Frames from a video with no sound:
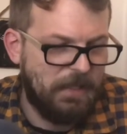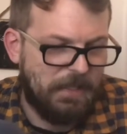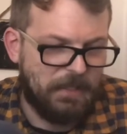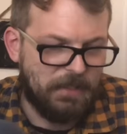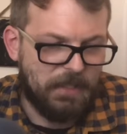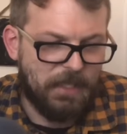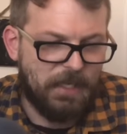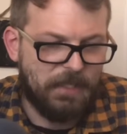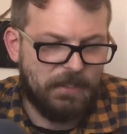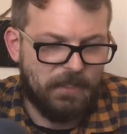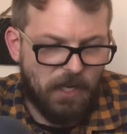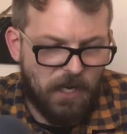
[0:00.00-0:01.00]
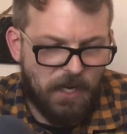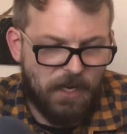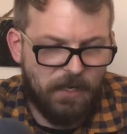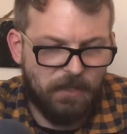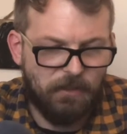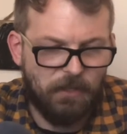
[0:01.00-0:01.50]
Lian
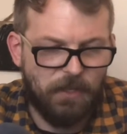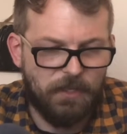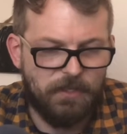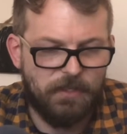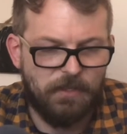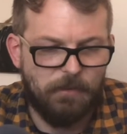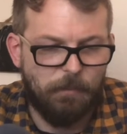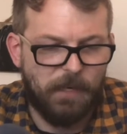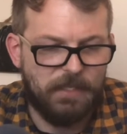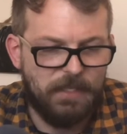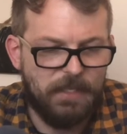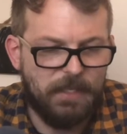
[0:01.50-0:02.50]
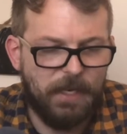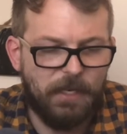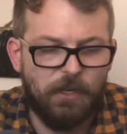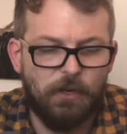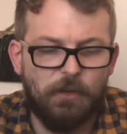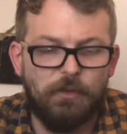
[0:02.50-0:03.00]
Na lost by
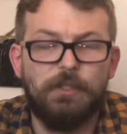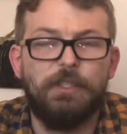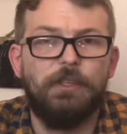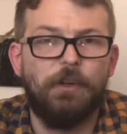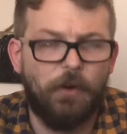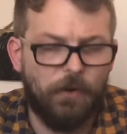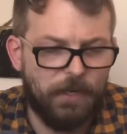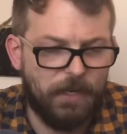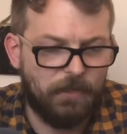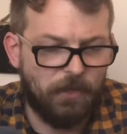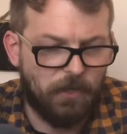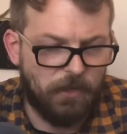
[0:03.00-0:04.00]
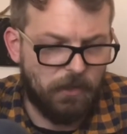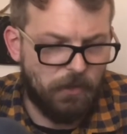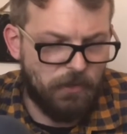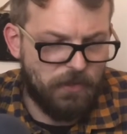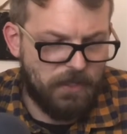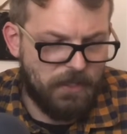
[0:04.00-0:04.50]
TKO to Ariane
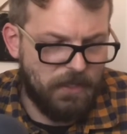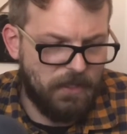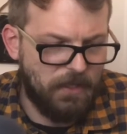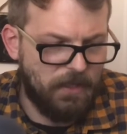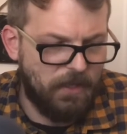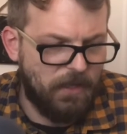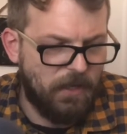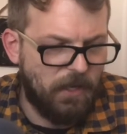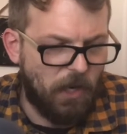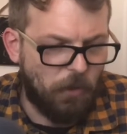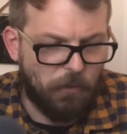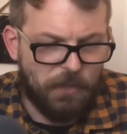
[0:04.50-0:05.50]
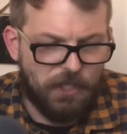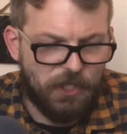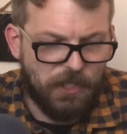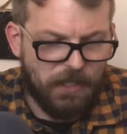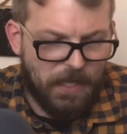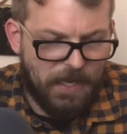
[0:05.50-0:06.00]
Carnelossi.
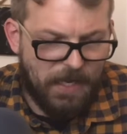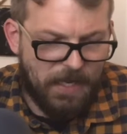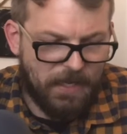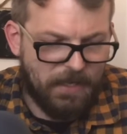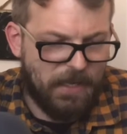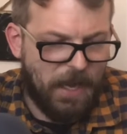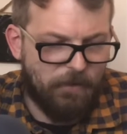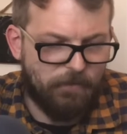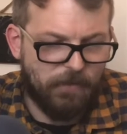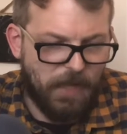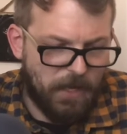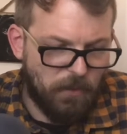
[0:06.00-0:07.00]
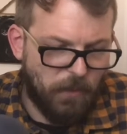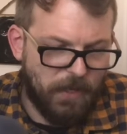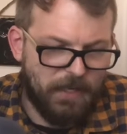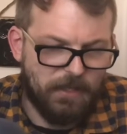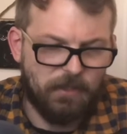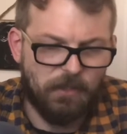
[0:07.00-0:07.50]
Arichi Lang at
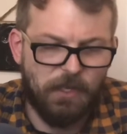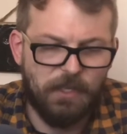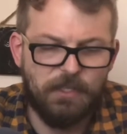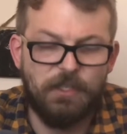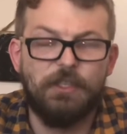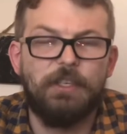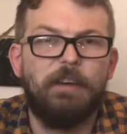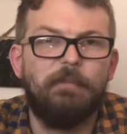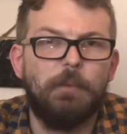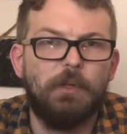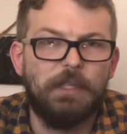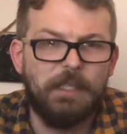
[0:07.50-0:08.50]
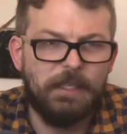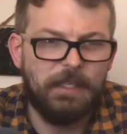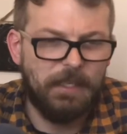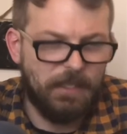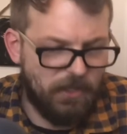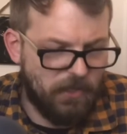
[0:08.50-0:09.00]
flyweight lost to Jeff
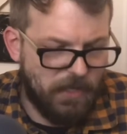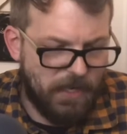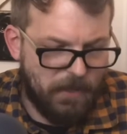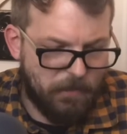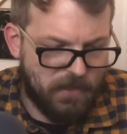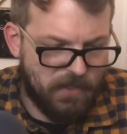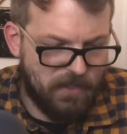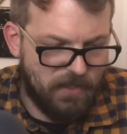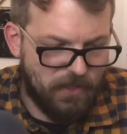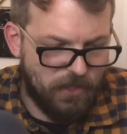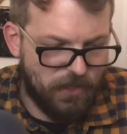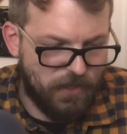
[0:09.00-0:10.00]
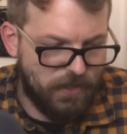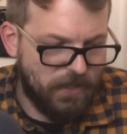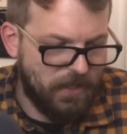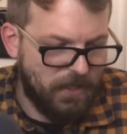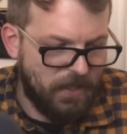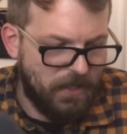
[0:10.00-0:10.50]
Molina, a unanimous
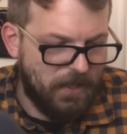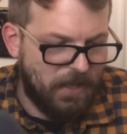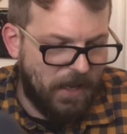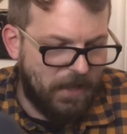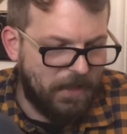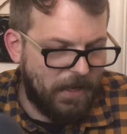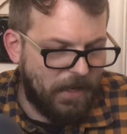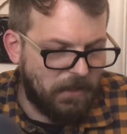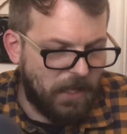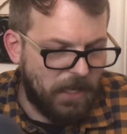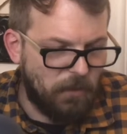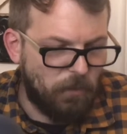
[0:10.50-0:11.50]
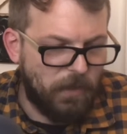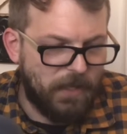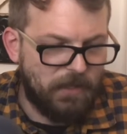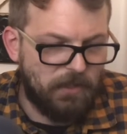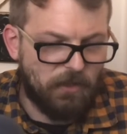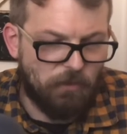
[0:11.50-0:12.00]
decision. And then
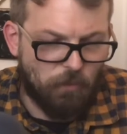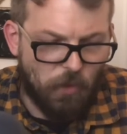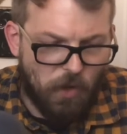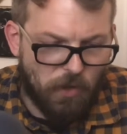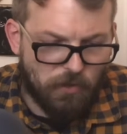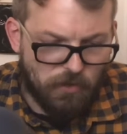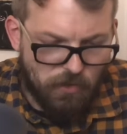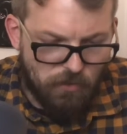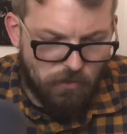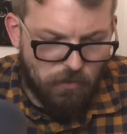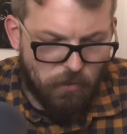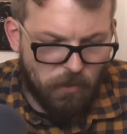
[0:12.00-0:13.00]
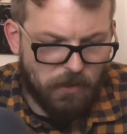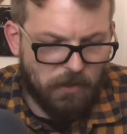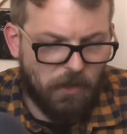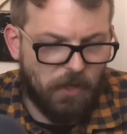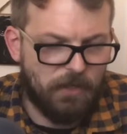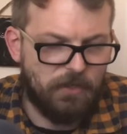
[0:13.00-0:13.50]
lightweight, Rong Zhu
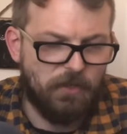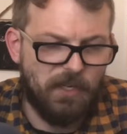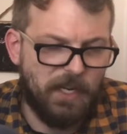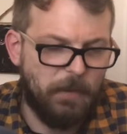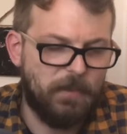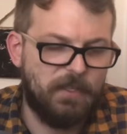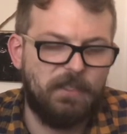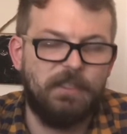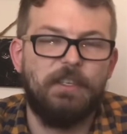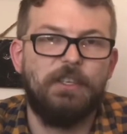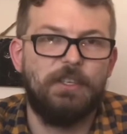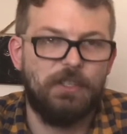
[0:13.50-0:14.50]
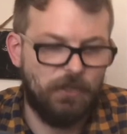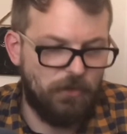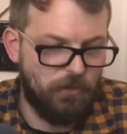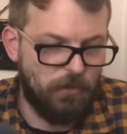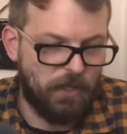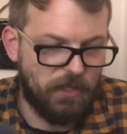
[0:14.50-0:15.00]
lost a unanimous decision
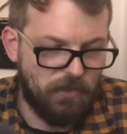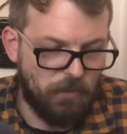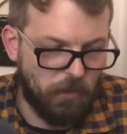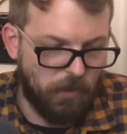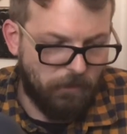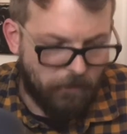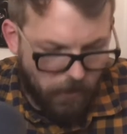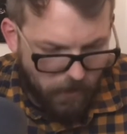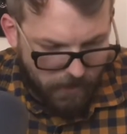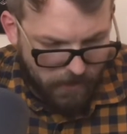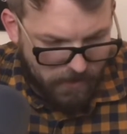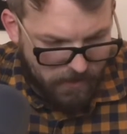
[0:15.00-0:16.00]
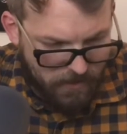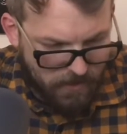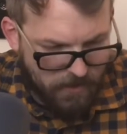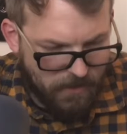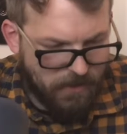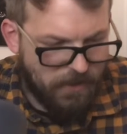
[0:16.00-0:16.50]
to Kazula Vargas.
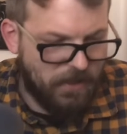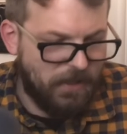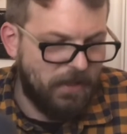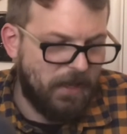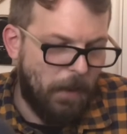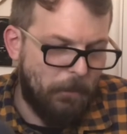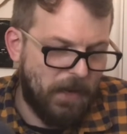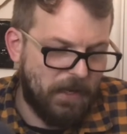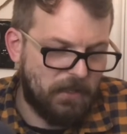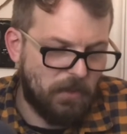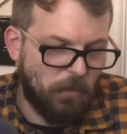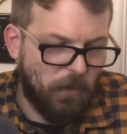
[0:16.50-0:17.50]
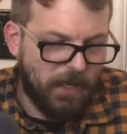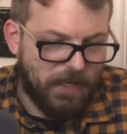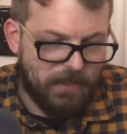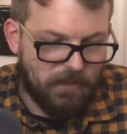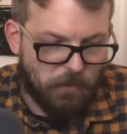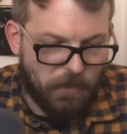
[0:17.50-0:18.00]
At
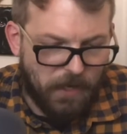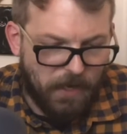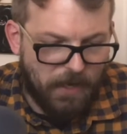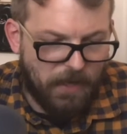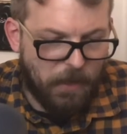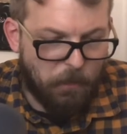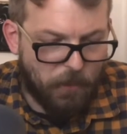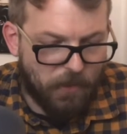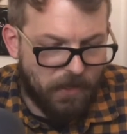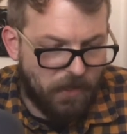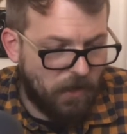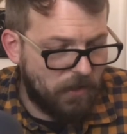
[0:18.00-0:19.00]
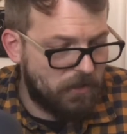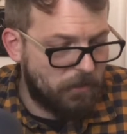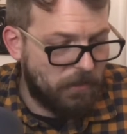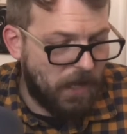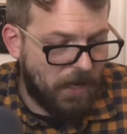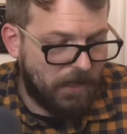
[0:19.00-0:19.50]
bantamweight, we had a pretty
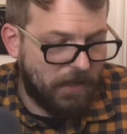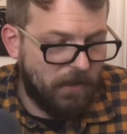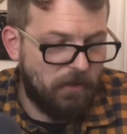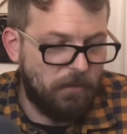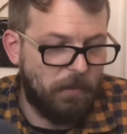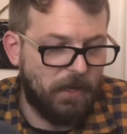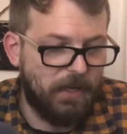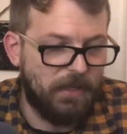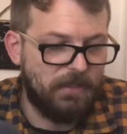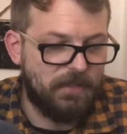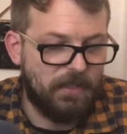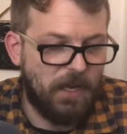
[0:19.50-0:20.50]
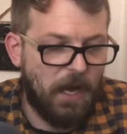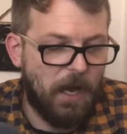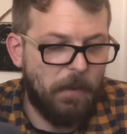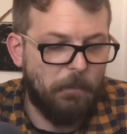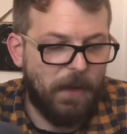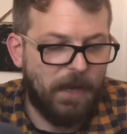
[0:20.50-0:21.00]
awesome knockout by
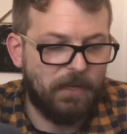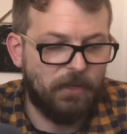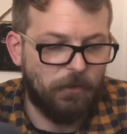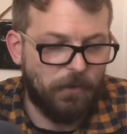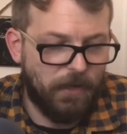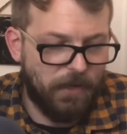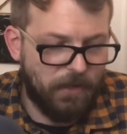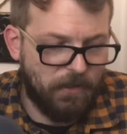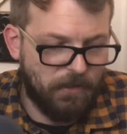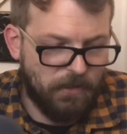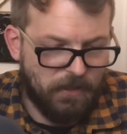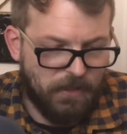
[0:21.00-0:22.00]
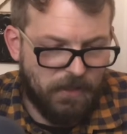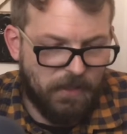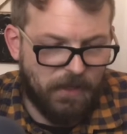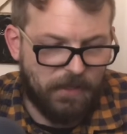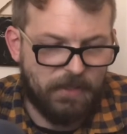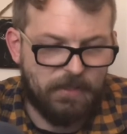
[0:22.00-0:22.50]
Dana Batgarel
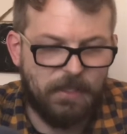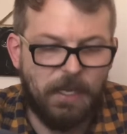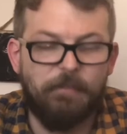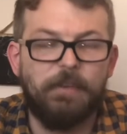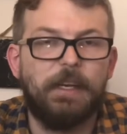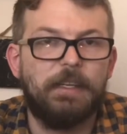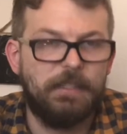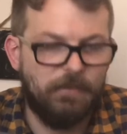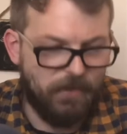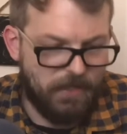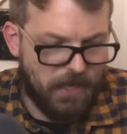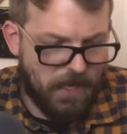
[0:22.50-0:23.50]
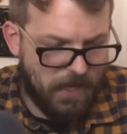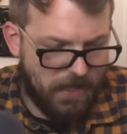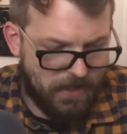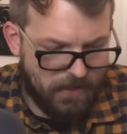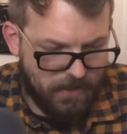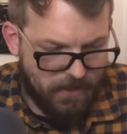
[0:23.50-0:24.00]
against Kevin Natividad.